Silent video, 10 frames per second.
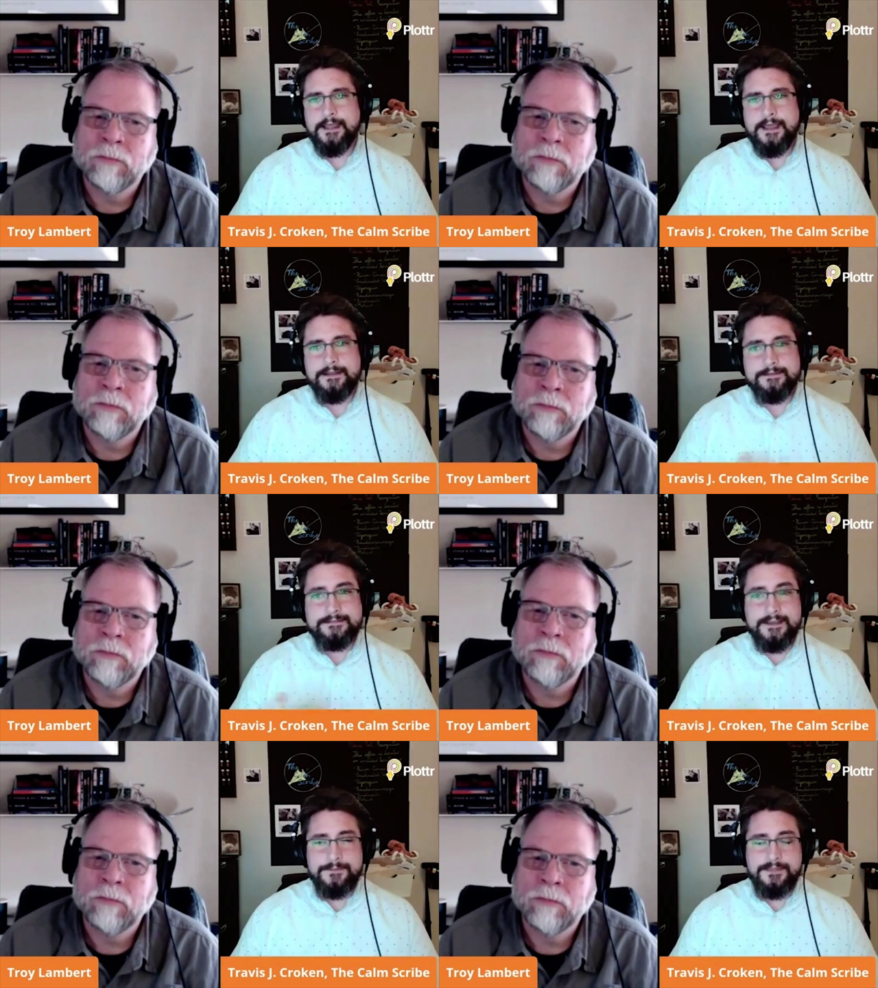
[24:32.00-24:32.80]
Speaker 1: and it's the
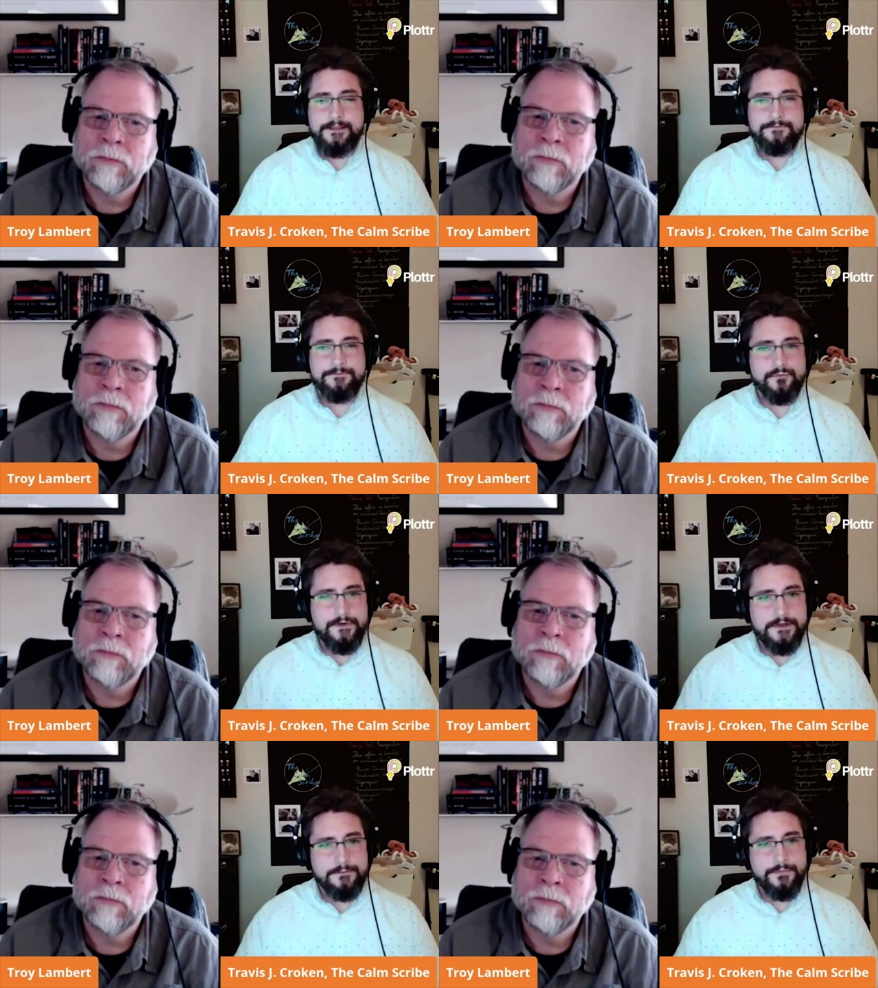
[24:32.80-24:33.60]
same thing if you're
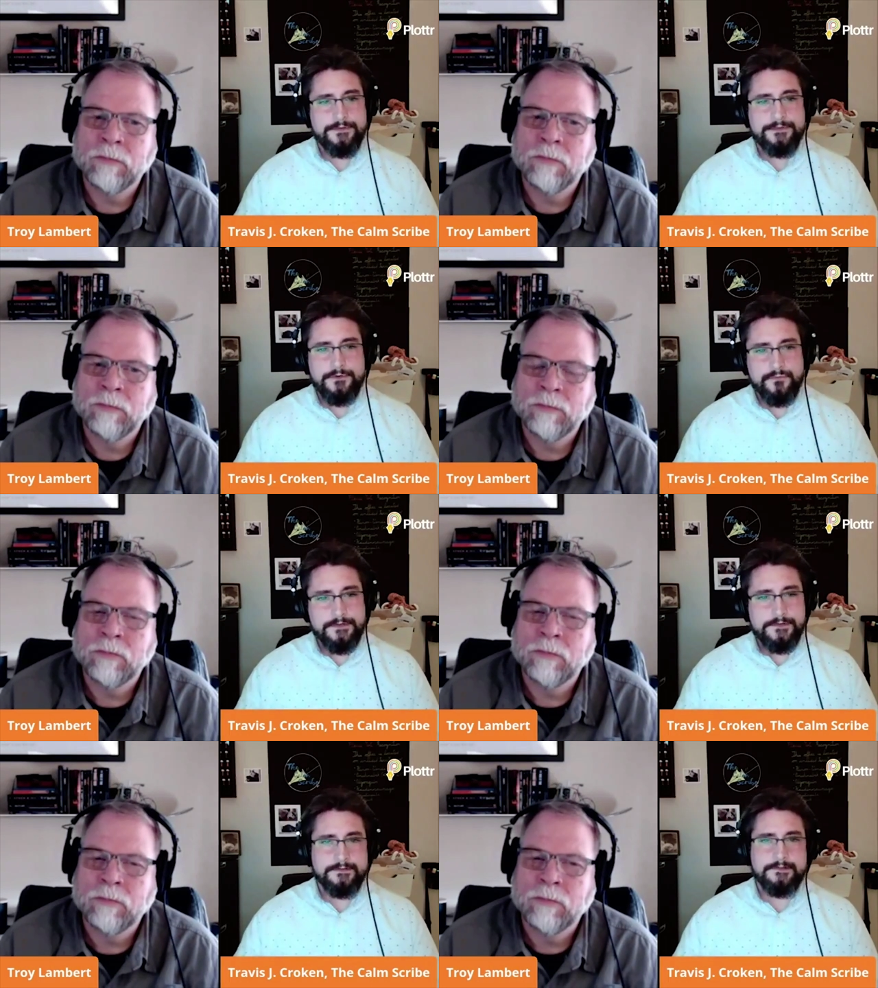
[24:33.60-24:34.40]
reading a book that you
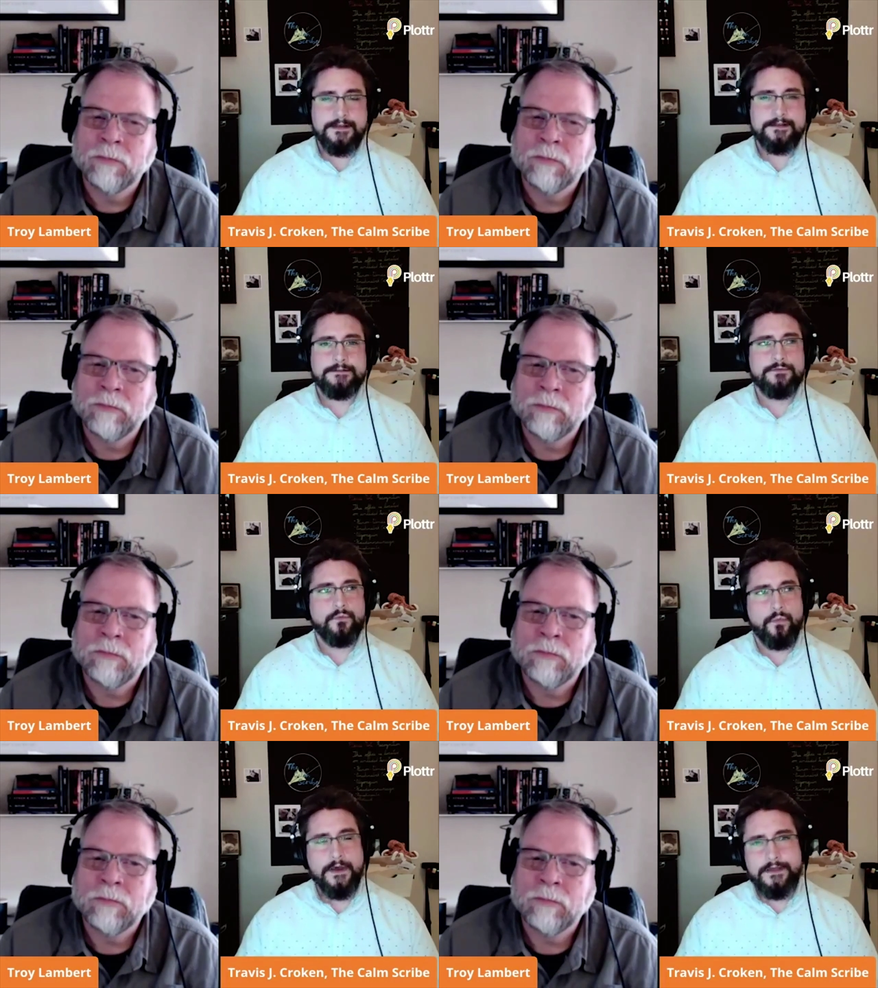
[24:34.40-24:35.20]
really disliked
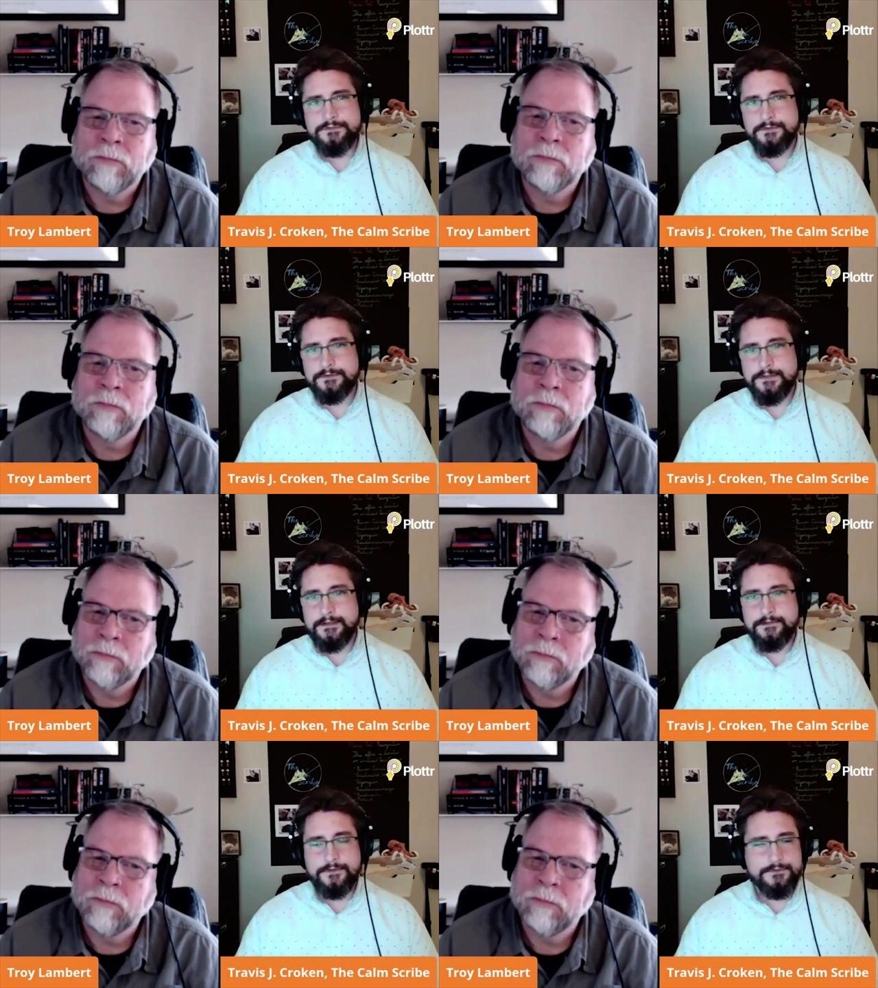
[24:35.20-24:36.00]
why did you dislike
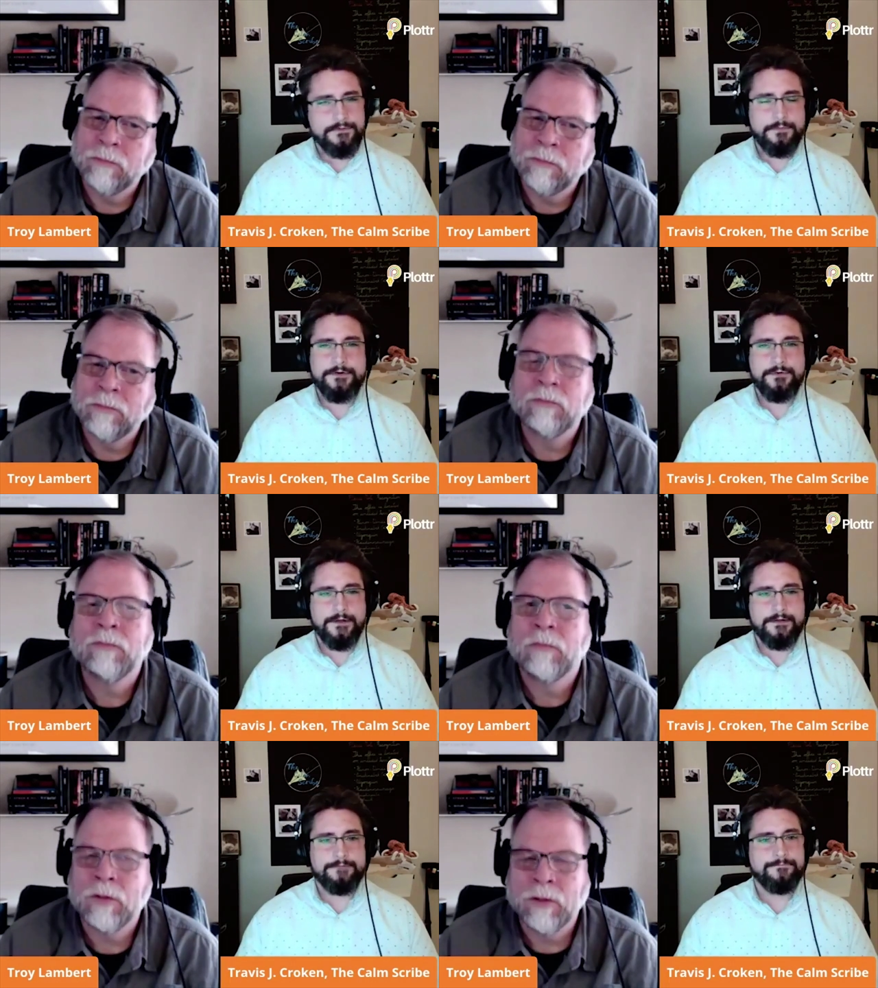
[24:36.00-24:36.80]
it don't just put it
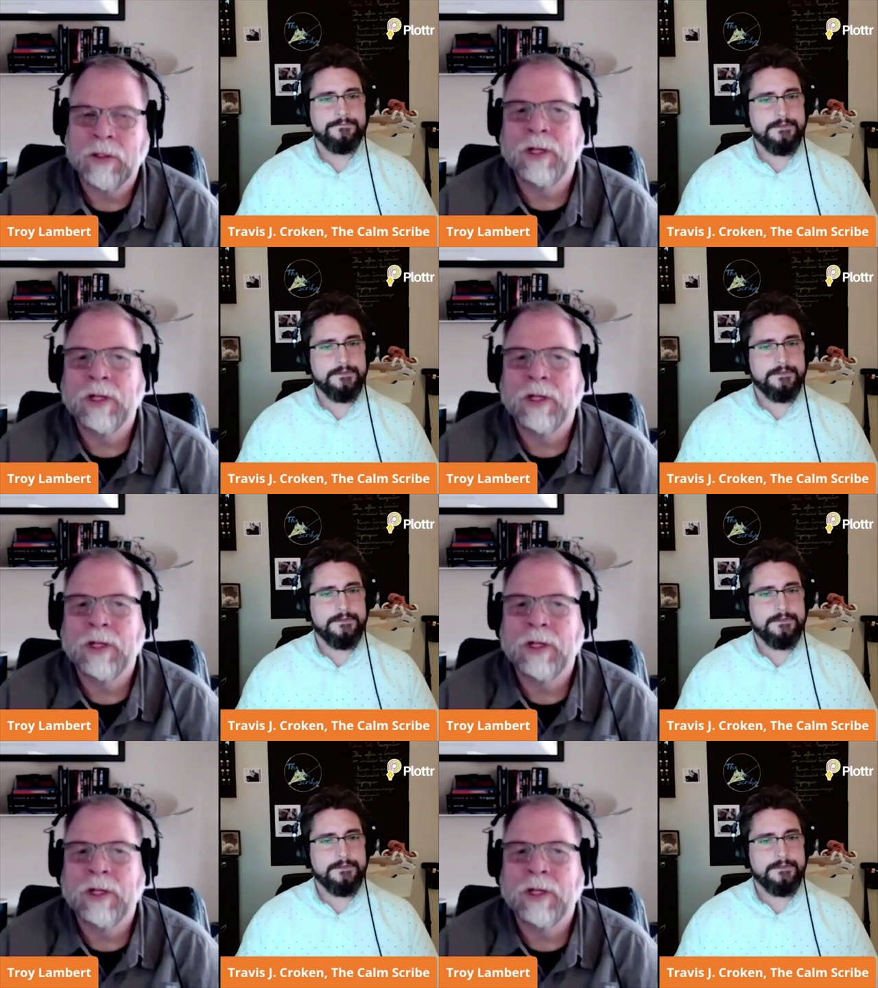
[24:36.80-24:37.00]
away yeah.